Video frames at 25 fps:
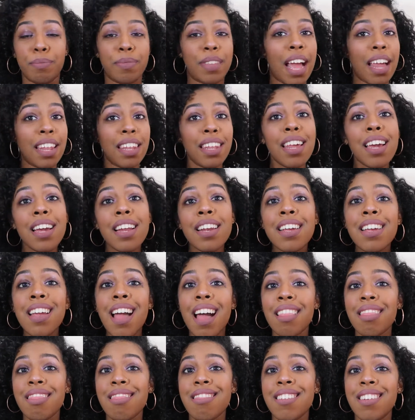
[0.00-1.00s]
That
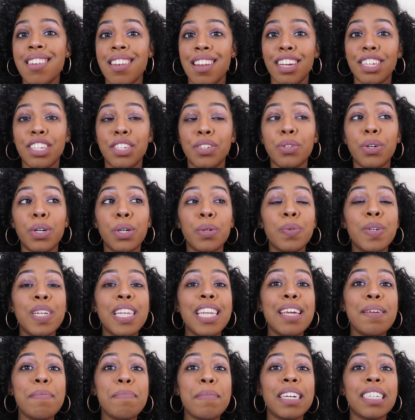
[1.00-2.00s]
lady at the NYX store
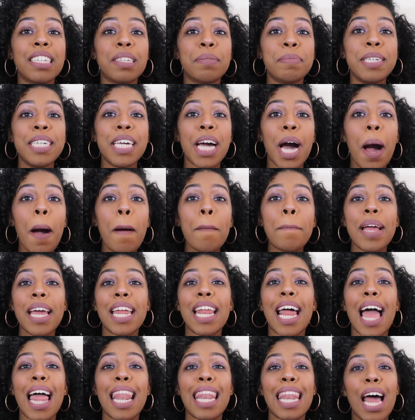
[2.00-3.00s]
really messed me up,
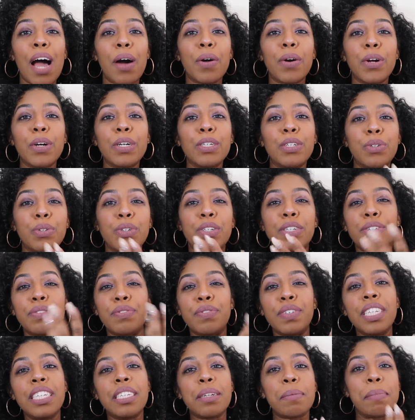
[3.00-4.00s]
and I allowed her to
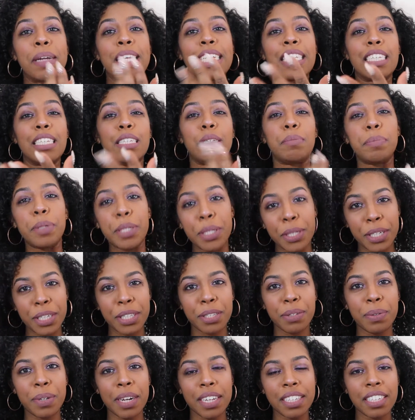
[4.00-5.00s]
defeat my
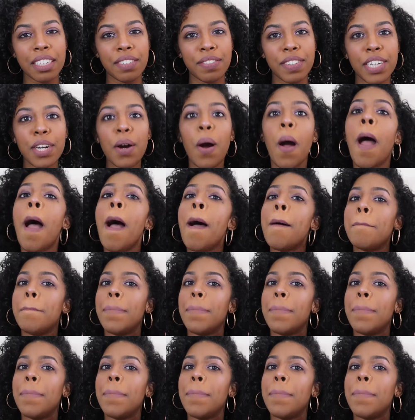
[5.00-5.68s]
spirit throughout this video,